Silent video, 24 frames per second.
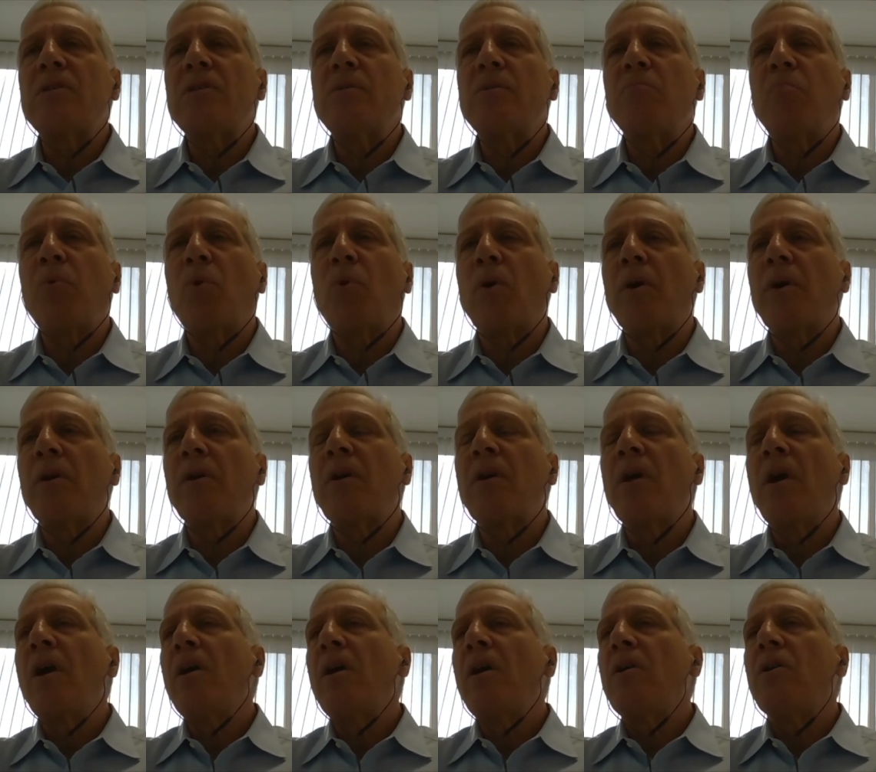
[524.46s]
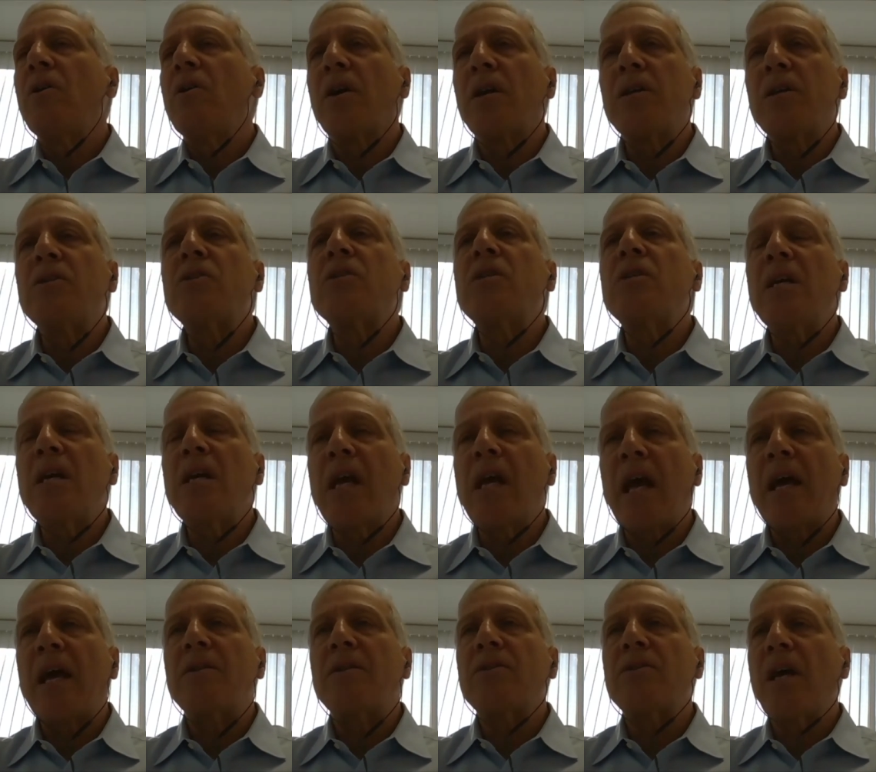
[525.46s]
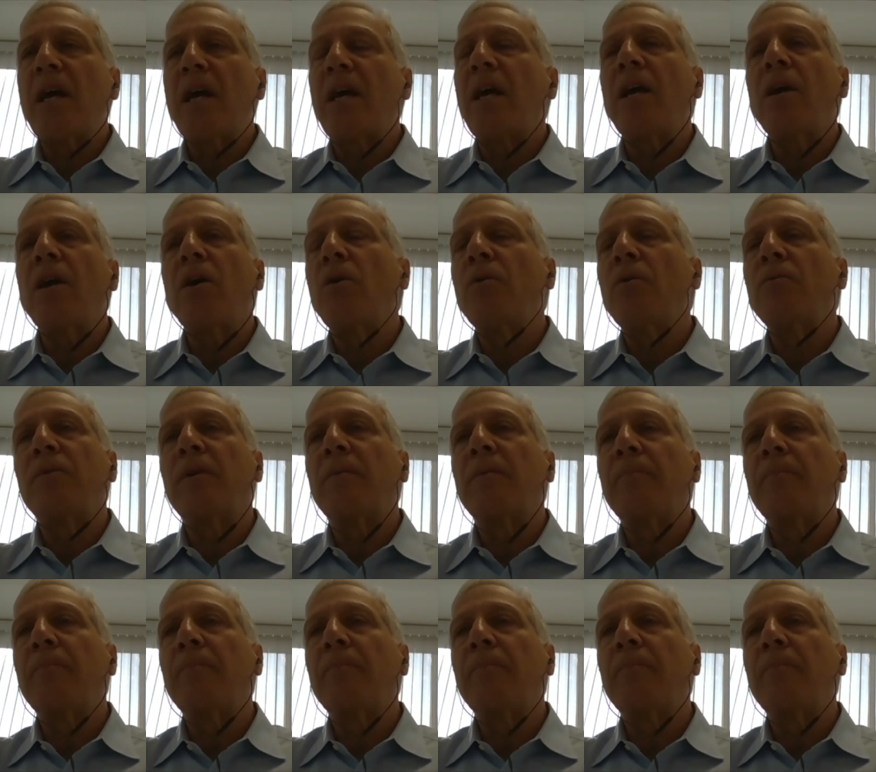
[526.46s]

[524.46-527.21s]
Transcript: is important, you're going to see GAN taking over.